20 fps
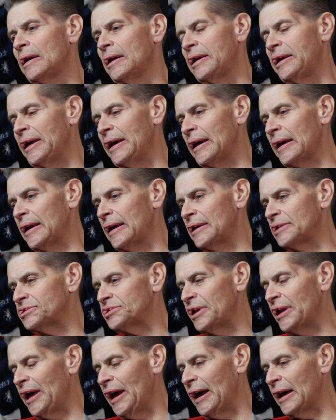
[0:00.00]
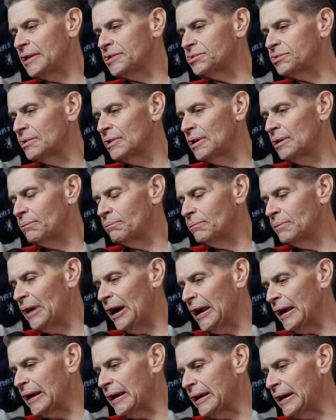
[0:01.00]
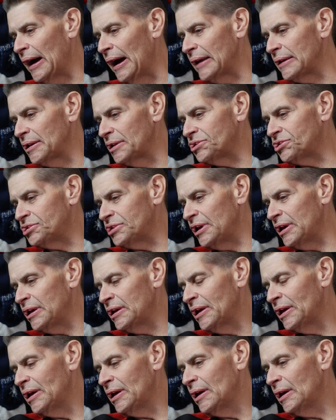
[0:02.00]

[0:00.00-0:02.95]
gig as an extra, my God, let's see.